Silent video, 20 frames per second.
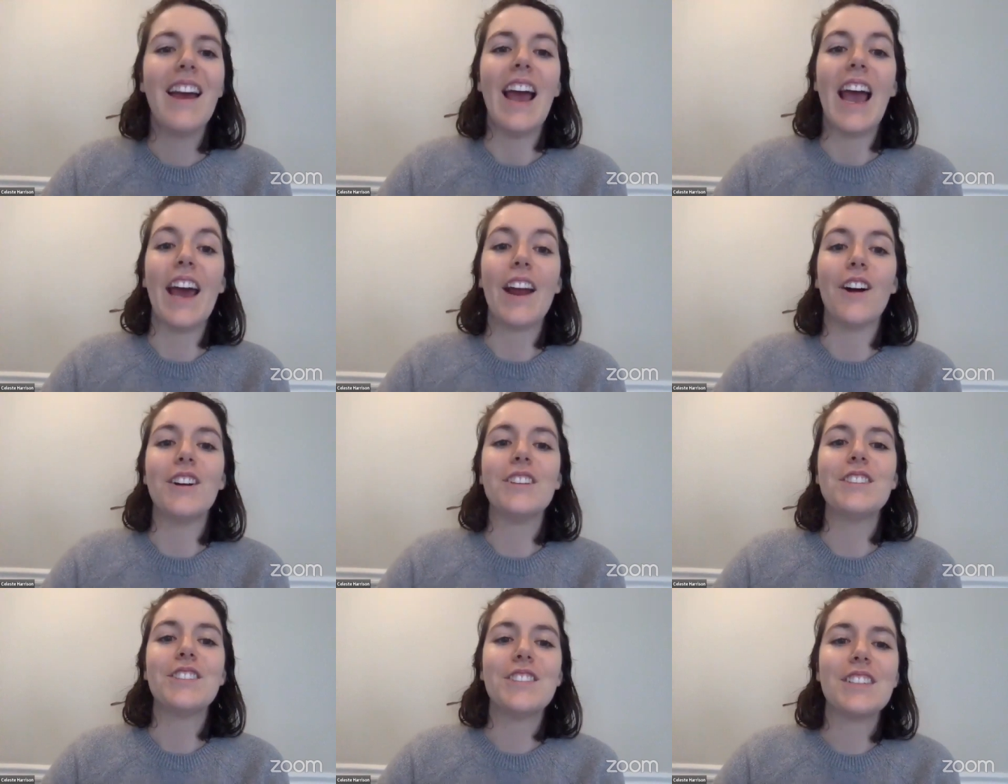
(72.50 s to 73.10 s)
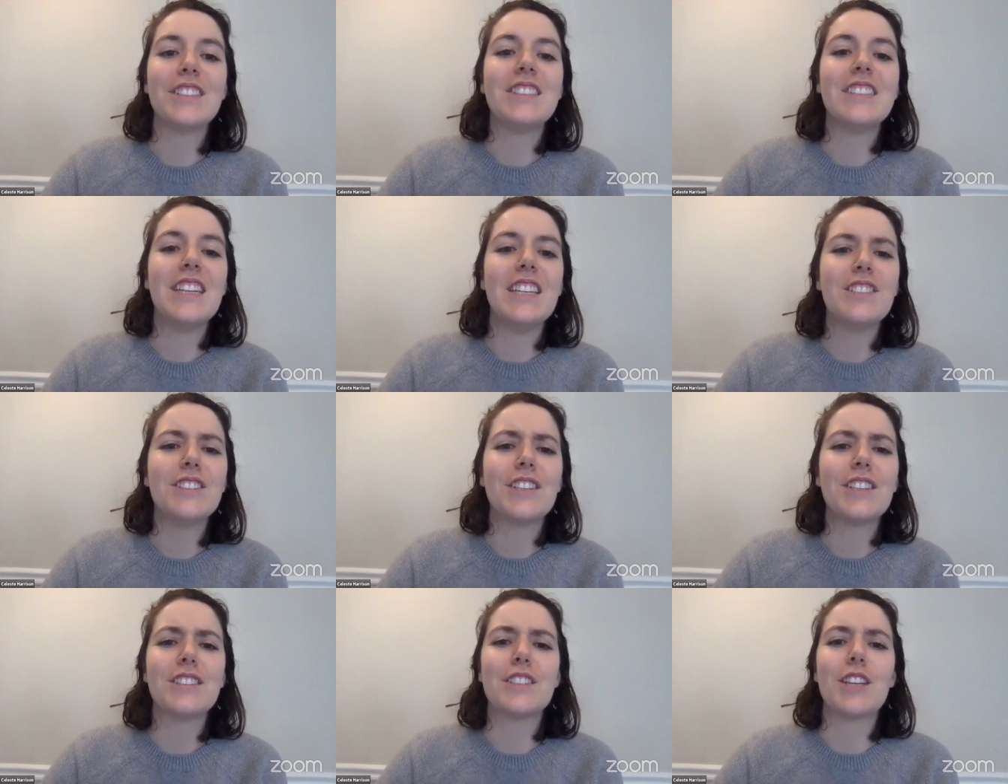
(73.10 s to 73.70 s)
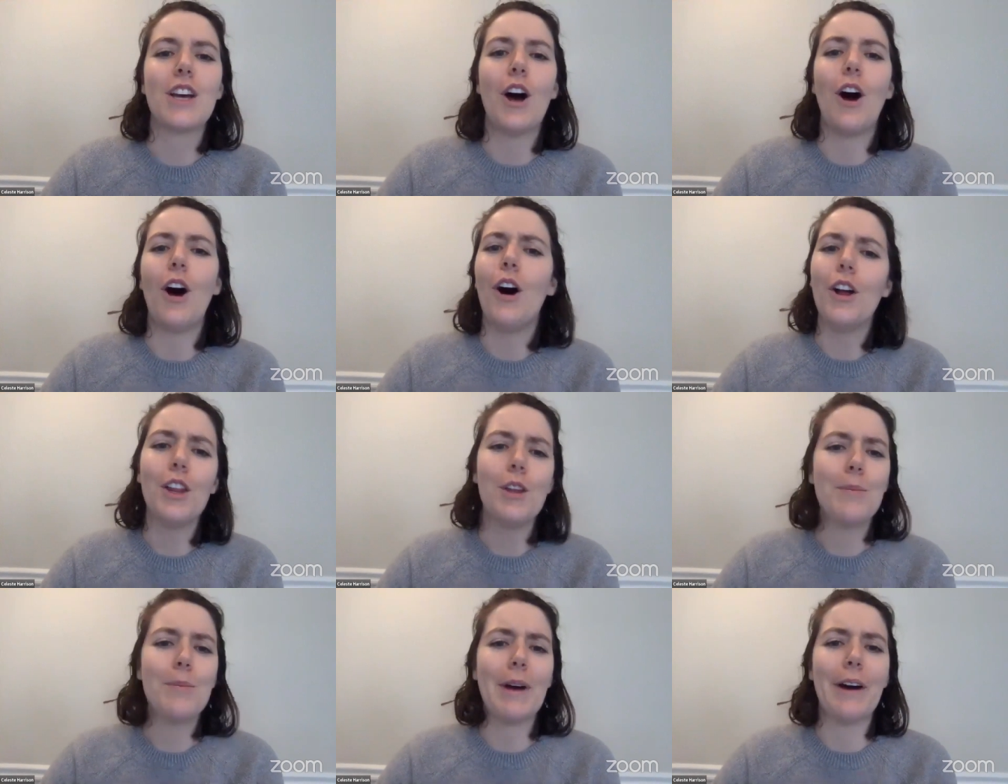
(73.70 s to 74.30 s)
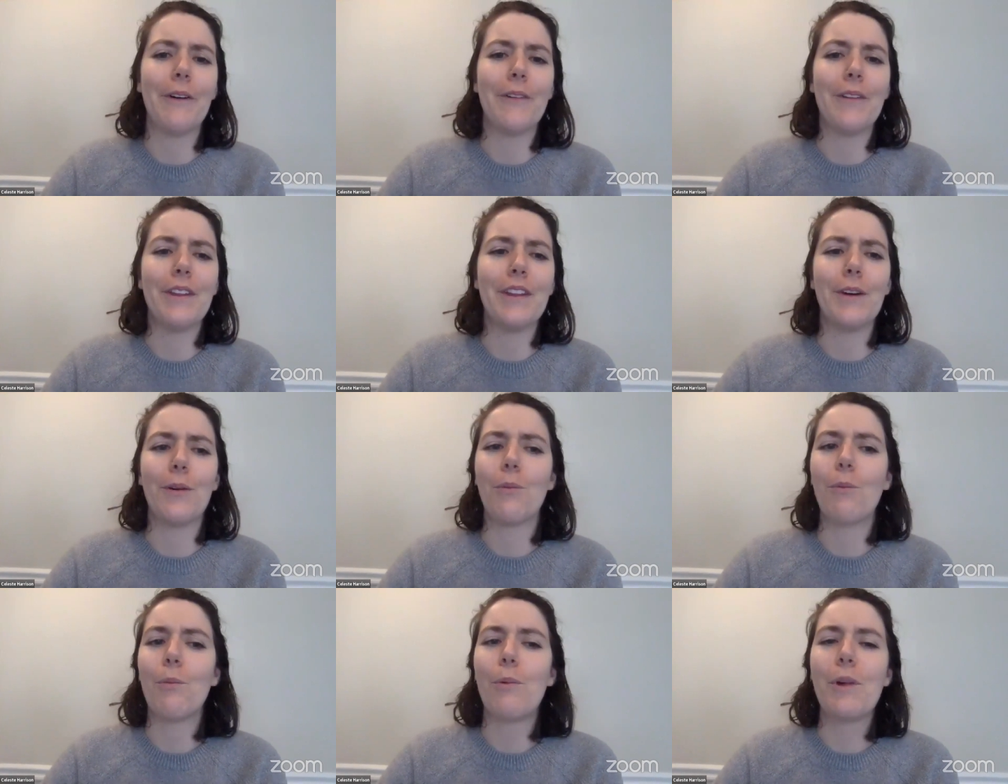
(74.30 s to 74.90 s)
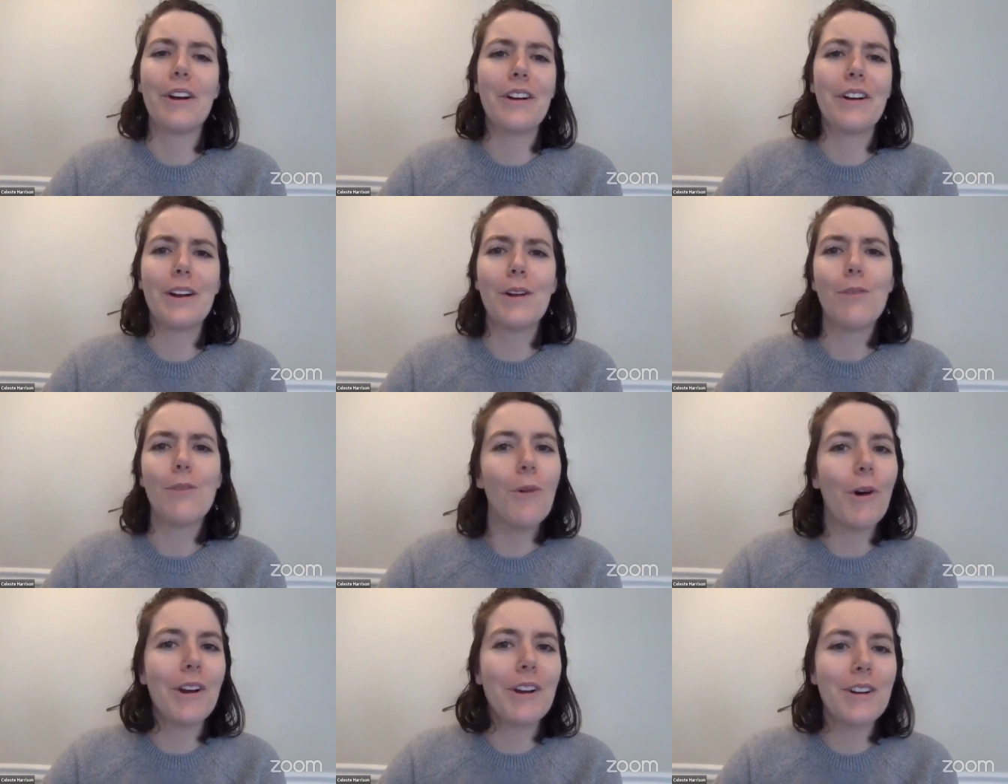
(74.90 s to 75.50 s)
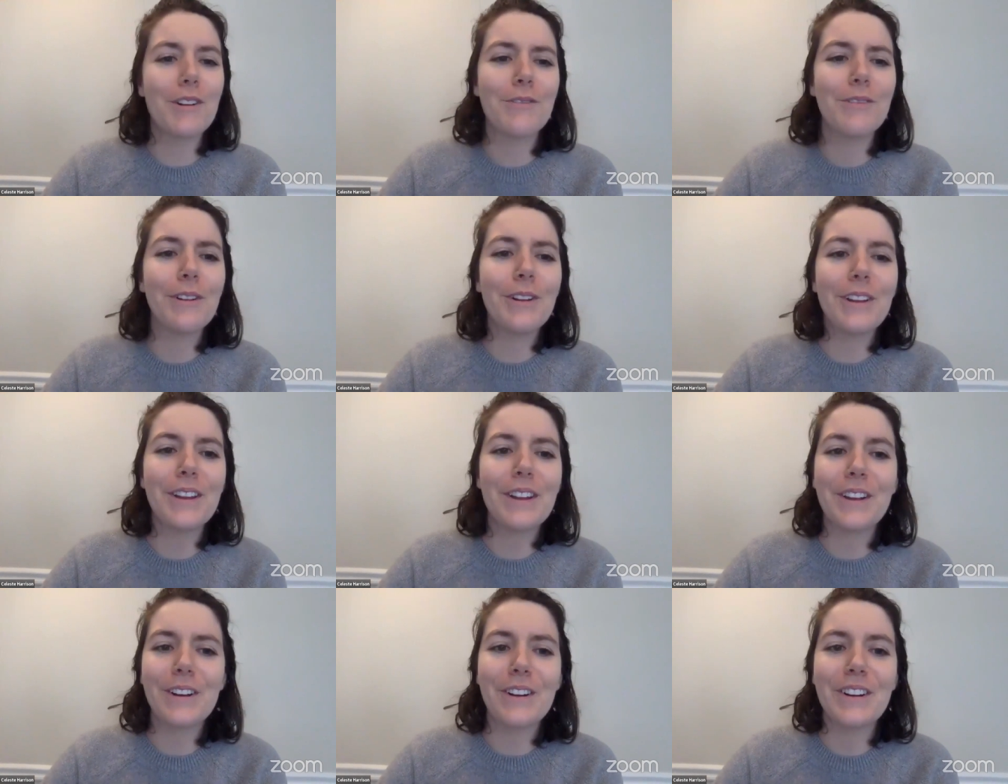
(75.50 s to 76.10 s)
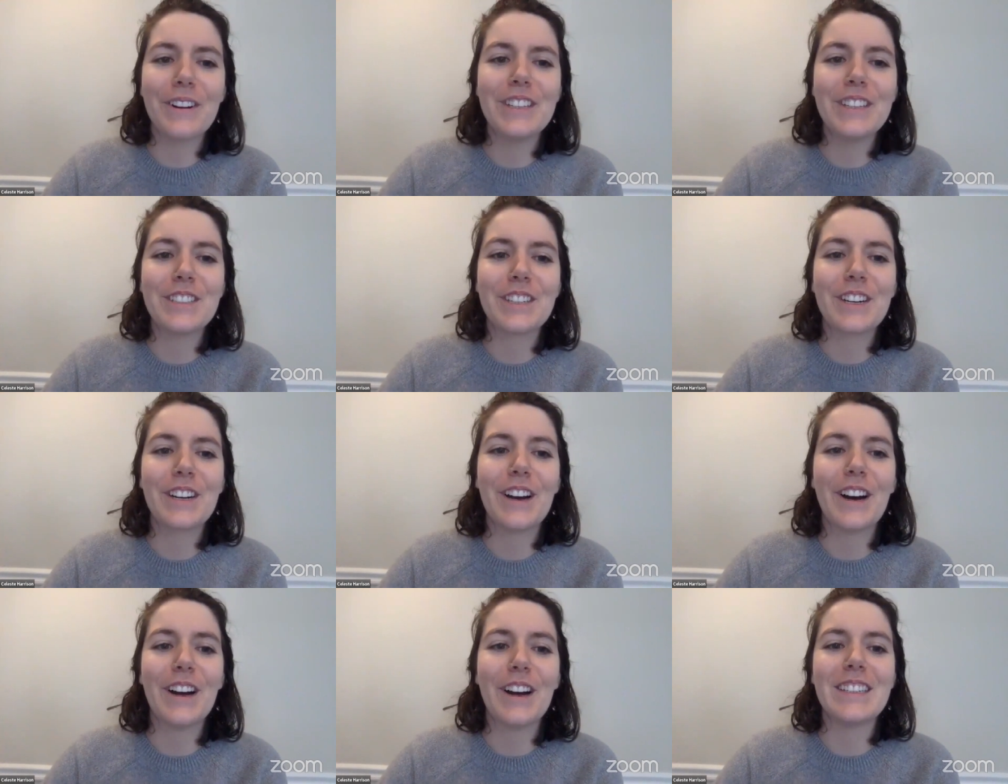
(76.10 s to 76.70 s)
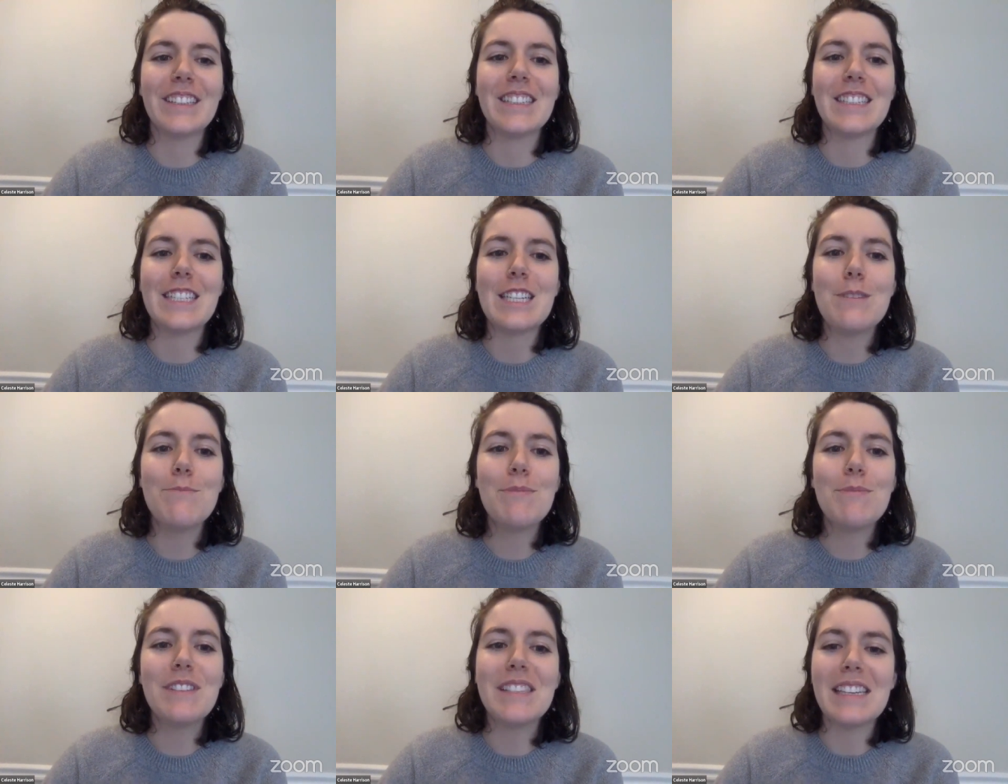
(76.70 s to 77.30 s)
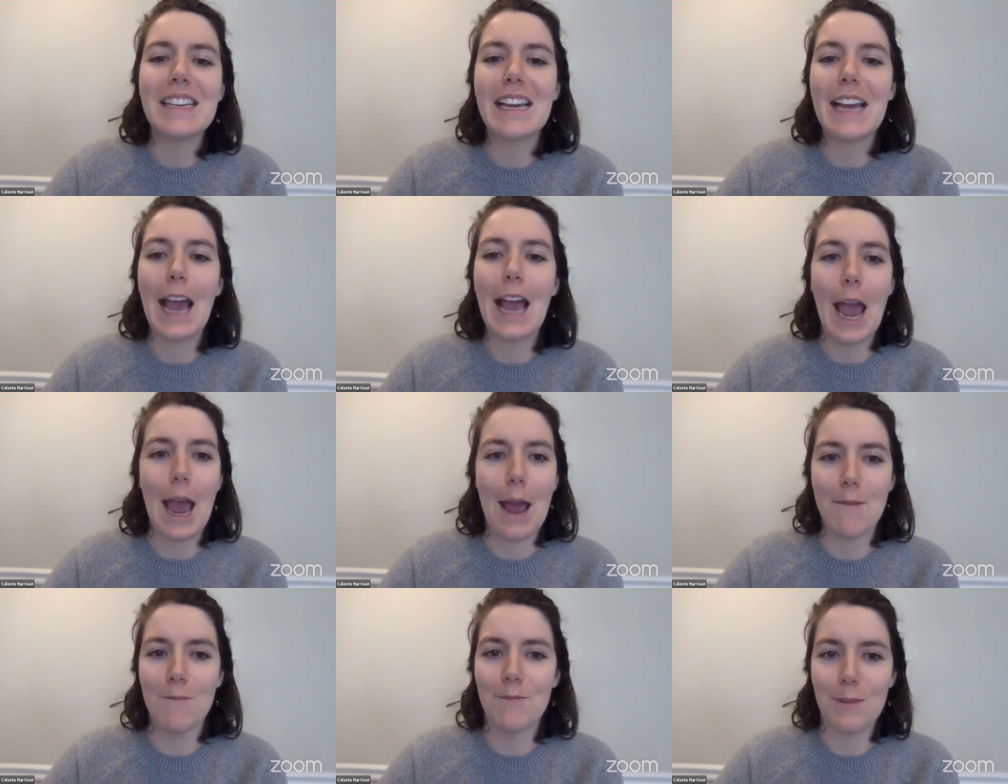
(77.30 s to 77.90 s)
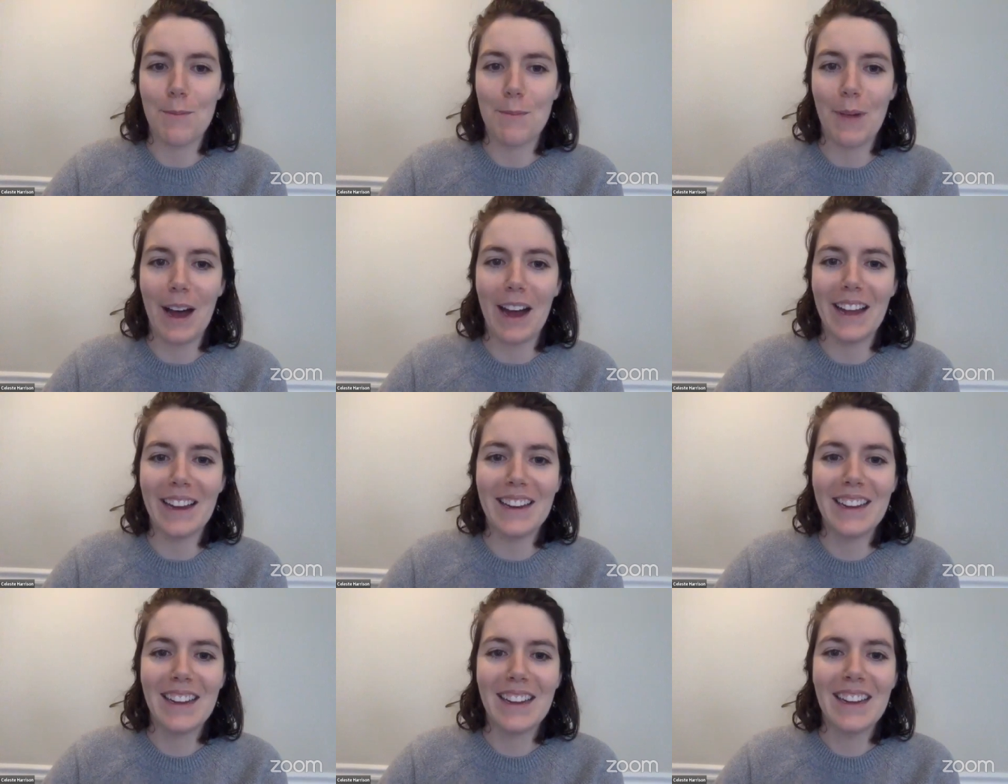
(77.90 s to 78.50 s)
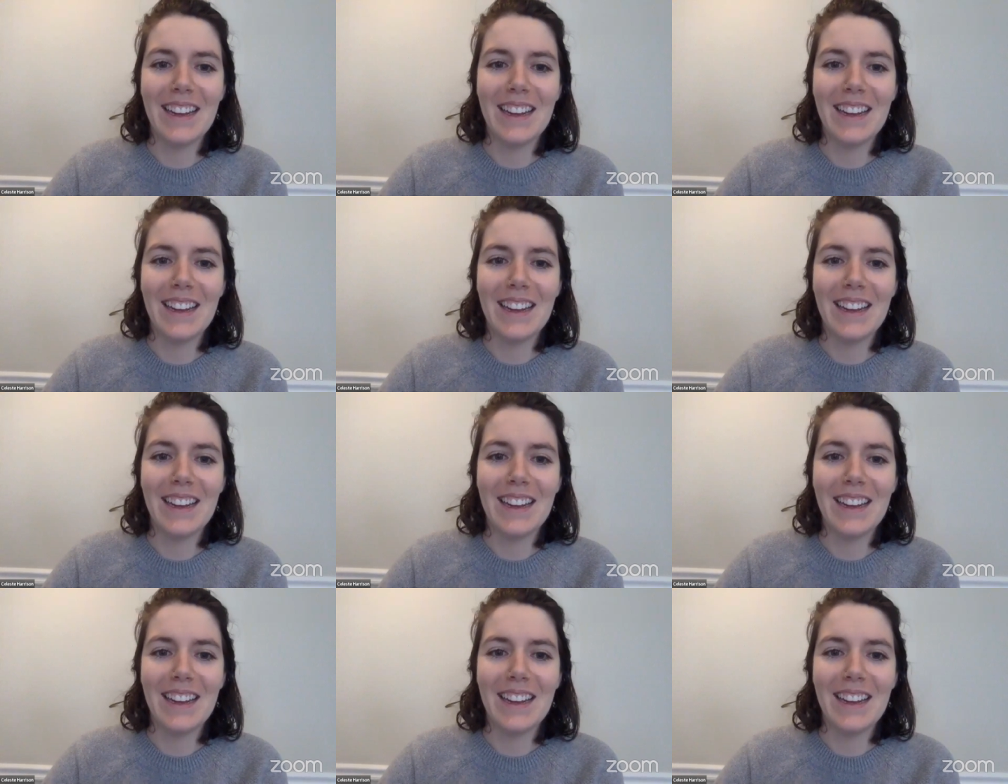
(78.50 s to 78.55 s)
and also to teach us all about a weird and wonderful little creature called a deep sea amphipod.